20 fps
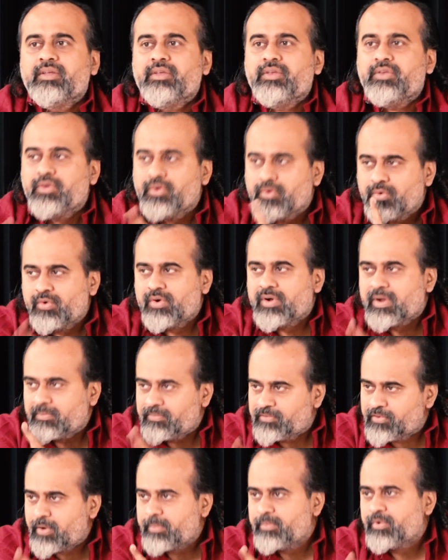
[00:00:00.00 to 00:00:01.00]
You
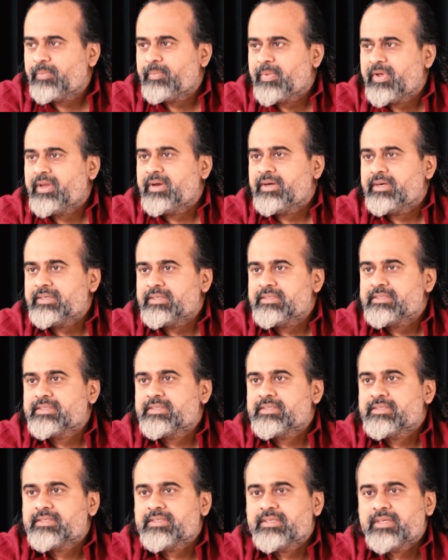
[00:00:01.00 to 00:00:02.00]
come from your
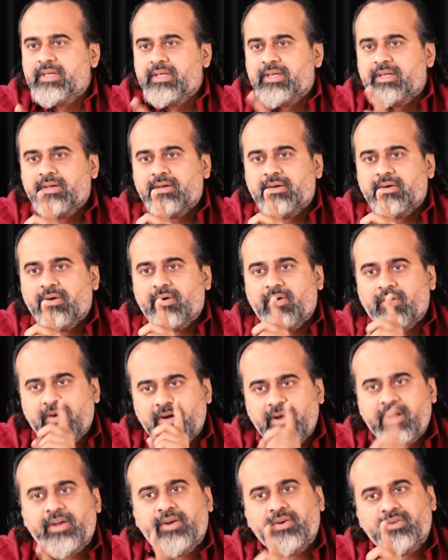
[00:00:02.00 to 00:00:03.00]
parents
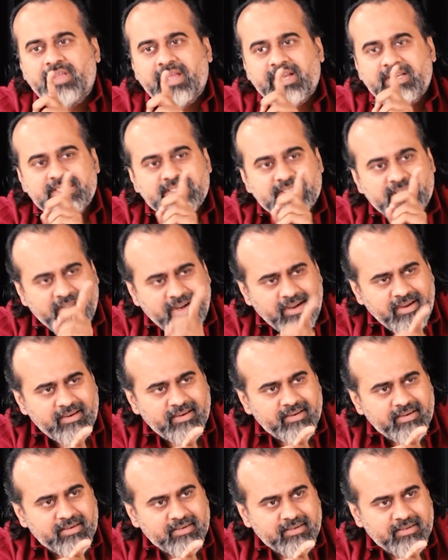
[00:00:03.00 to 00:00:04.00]
only to the extent